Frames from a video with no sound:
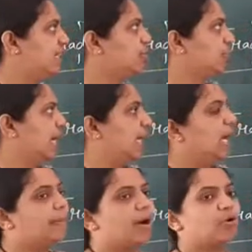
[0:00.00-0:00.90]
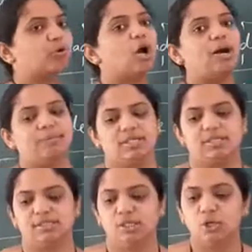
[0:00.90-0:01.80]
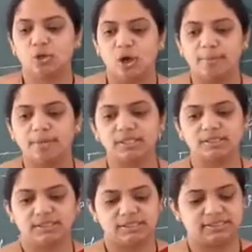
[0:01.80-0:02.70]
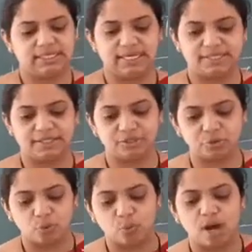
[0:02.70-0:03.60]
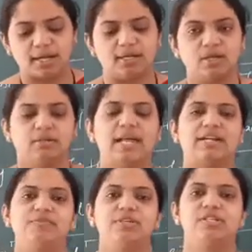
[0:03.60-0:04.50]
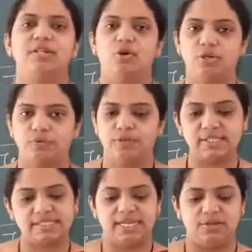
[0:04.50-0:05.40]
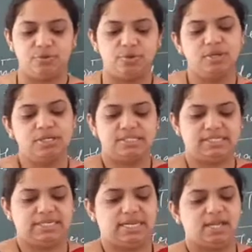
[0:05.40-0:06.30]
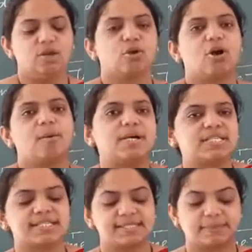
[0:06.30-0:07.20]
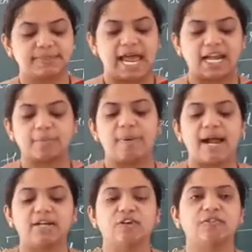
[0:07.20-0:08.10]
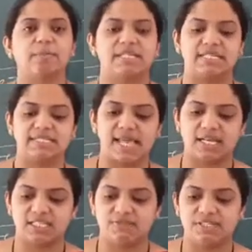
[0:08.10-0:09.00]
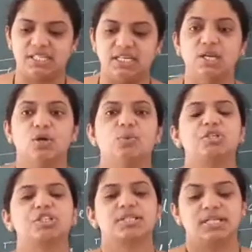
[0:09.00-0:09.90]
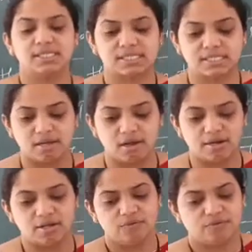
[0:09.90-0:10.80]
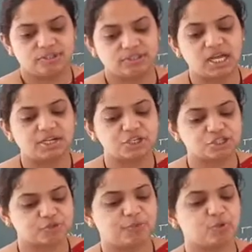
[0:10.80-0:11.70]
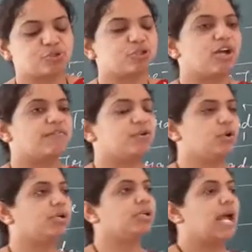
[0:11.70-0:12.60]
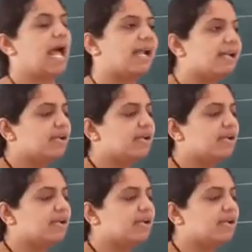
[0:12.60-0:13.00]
today about commerce. Commerce is related to what? That we will see you today. Commerce is that part of the business activity which is concerned with the distribution of goods and